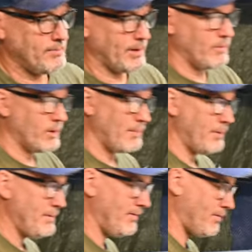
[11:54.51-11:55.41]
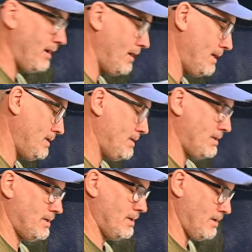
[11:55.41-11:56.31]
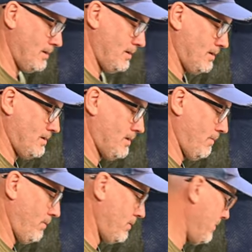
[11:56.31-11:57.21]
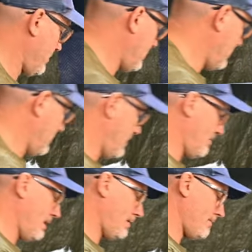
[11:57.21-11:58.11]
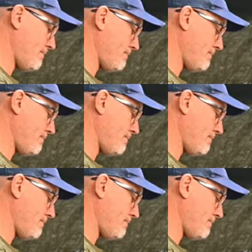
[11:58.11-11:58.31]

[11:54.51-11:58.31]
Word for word: But when I put my straight edge to, to the boat, I mean,